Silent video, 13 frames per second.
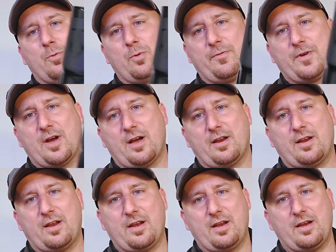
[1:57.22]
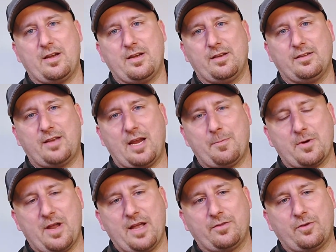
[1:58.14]
we've got a
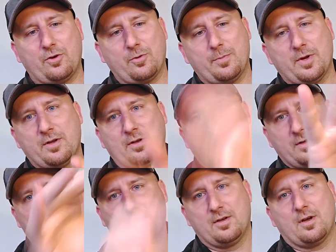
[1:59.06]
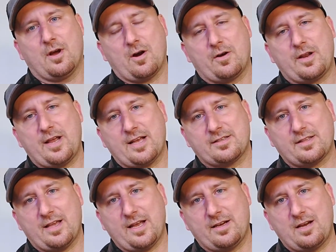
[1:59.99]
tapered head tube. Already has
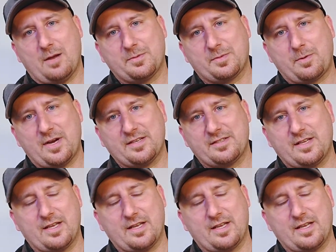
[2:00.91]
the head cups pressed